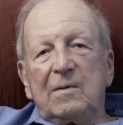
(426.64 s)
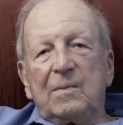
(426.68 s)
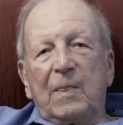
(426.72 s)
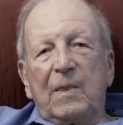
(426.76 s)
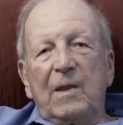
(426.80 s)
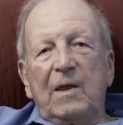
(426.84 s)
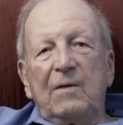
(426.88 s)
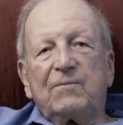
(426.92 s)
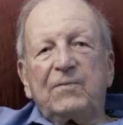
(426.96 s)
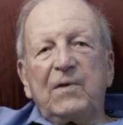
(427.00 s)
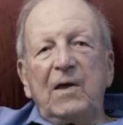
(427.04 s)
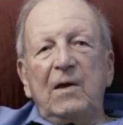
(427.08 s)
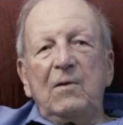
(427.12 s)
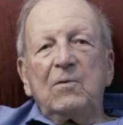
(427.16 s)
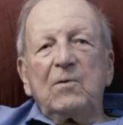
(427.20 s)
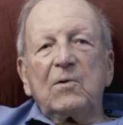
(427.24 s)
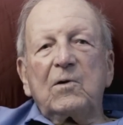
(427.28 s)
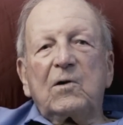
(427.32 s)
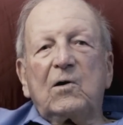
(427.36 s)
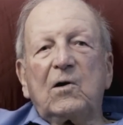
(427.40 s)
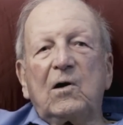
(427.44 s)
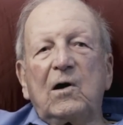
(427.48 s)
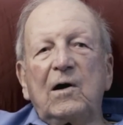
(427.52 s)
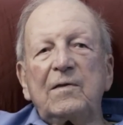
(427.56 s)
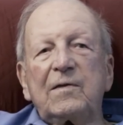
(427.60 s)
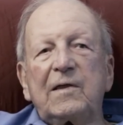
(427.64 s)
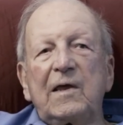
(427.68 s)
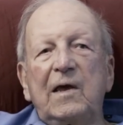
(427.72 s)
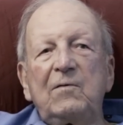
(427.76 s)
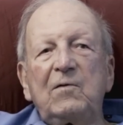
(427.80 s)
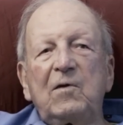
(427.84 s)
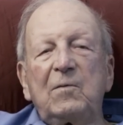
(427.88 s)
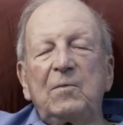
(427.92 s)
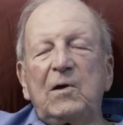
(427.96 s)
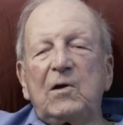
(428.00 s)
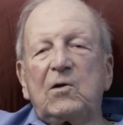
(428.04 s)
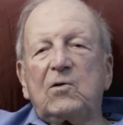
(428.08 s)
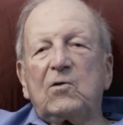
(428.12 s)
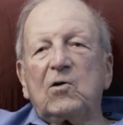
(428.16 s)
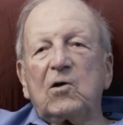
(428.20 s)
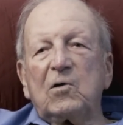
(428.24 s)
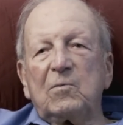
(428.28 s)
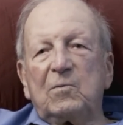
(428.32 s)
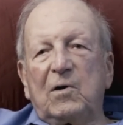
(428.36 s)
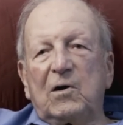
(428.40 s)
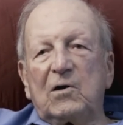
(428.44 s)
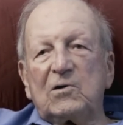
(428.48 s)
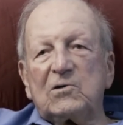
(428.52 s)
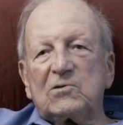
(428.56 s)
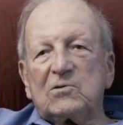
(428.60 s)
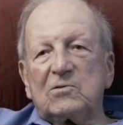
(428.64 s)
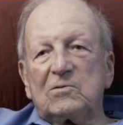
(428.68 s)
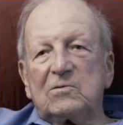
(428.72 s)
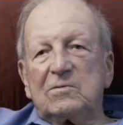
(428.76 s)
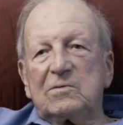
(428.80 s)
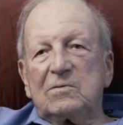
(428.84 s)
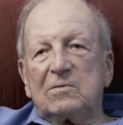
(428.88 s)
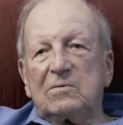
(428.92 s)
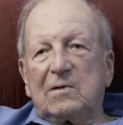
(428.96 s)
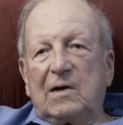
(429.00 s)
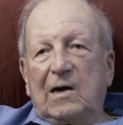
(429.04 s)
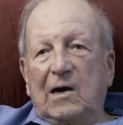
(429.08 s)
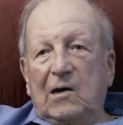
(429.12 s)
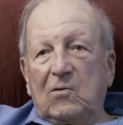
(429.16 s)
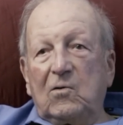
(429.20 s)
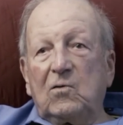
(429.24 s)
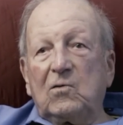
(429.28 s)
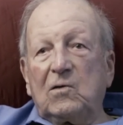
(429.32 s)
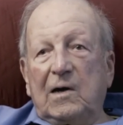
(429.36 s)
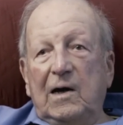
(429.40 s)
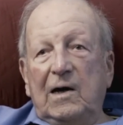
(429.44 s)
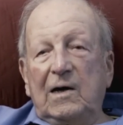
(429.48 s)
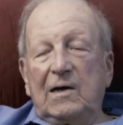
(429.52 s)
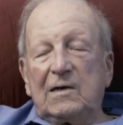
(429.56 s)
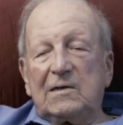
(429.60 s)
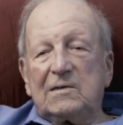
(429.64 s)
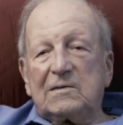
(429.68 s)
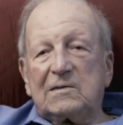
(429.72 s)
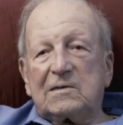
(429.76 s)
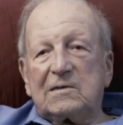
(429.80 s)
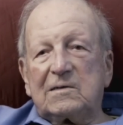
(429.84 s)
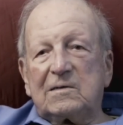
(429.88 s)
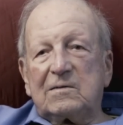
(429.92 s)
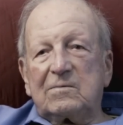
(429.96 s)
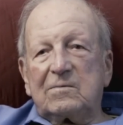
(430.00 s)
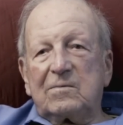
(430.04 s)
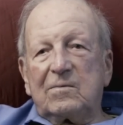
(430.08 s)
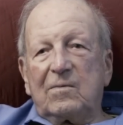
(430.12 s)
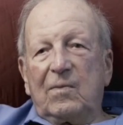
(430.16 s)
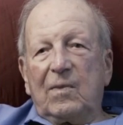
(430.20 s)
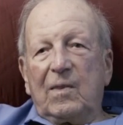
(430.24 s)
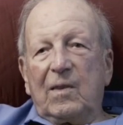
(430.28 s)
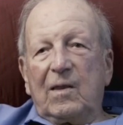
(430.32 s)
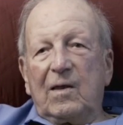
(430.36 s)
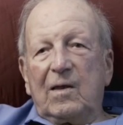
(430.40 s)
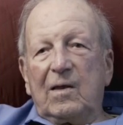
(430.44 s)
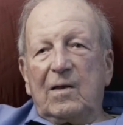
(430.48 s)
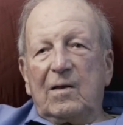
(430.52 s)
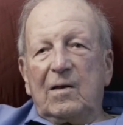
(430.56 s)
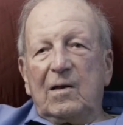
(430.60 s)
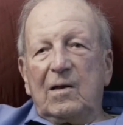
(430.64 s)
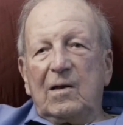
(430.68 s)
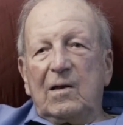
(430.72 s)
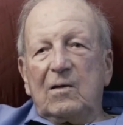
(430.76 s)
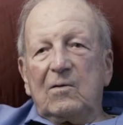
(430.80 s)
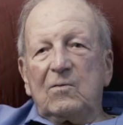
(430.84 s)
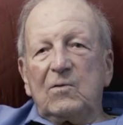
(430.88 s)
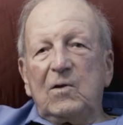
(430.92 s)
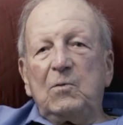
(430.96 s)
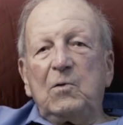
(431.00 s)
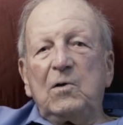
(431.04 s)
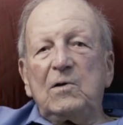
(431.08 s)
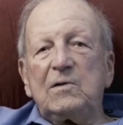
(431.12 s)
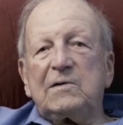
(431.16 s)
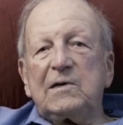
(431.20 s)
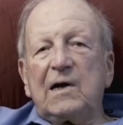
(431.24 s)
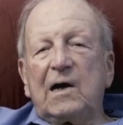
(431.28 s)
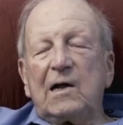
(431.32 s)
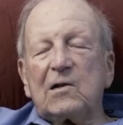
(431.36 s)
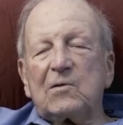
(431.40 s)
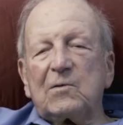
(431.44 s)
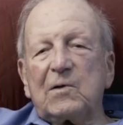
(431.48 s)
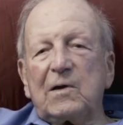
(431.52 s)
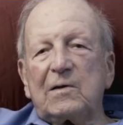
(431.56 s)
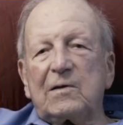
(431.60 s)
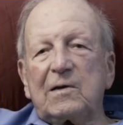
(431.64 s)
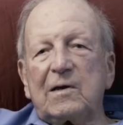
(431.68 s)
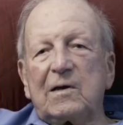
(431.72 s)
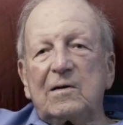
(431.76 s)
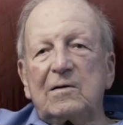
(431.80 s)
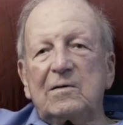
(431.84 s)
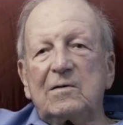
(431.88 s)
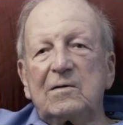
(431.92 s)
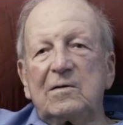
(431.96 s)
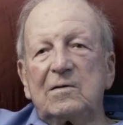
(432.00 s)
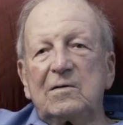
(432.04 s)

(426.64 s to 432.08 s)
if they were caught, they would be court-martialed. Our own guys. We wouldn't tolerate that.